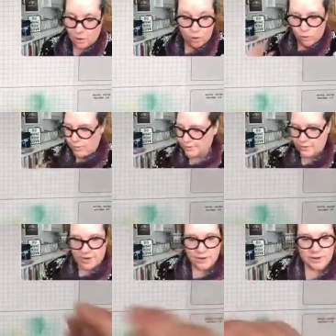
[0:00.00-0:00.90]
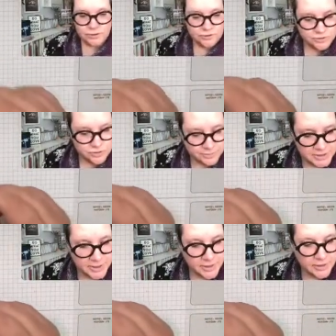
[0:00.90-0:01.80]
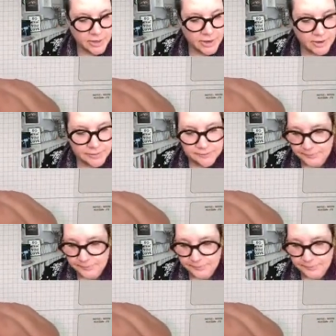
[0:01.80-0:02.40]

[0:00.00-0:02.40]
Oh, we forgot our two strips here. Hang on.